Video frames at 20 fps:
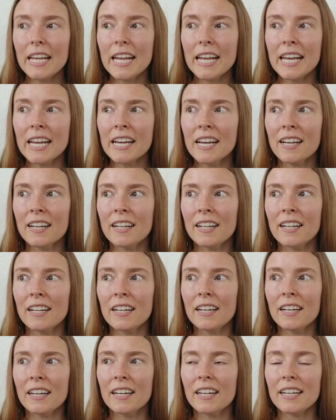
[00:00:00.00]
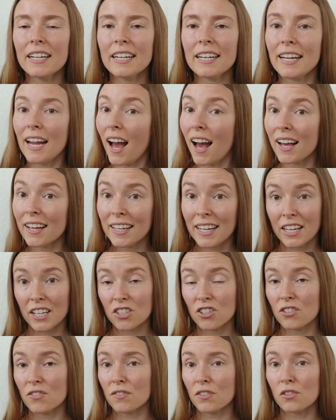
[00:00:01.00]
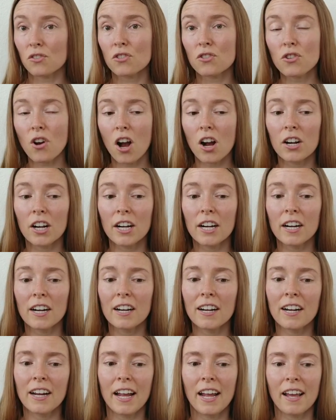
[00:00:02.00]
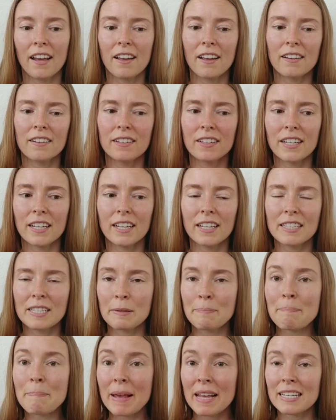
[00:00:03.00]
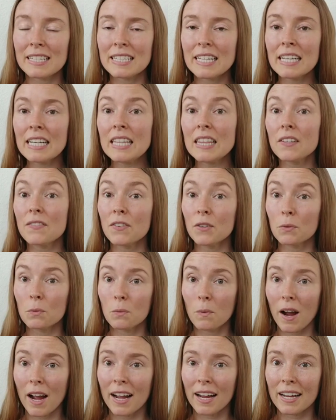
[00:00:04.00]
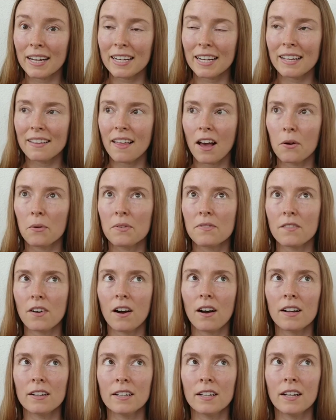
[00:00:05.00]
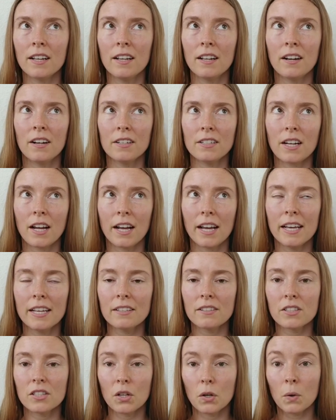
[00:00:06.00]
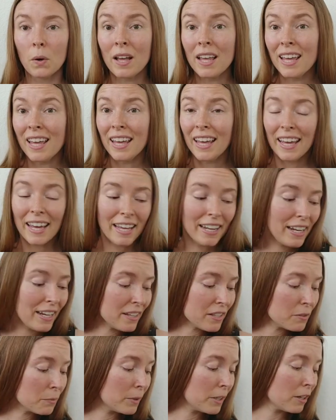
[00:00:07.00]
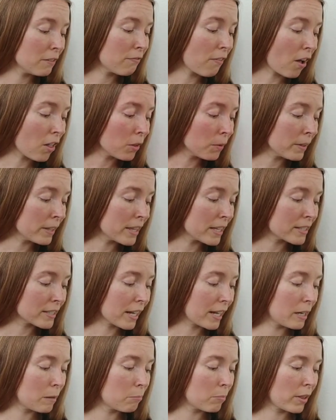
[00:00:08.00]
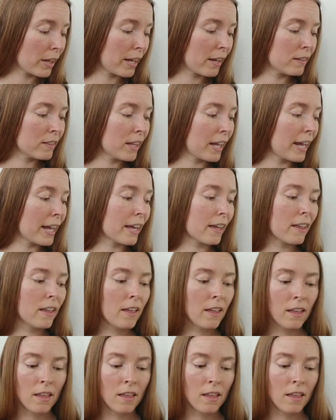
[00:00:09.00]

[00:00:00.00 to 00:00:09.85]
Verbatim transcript: And yeah, he just feels stronger. And it's amazing the variety that we've gotten in our diet. So it is when you're following this kind of plan, like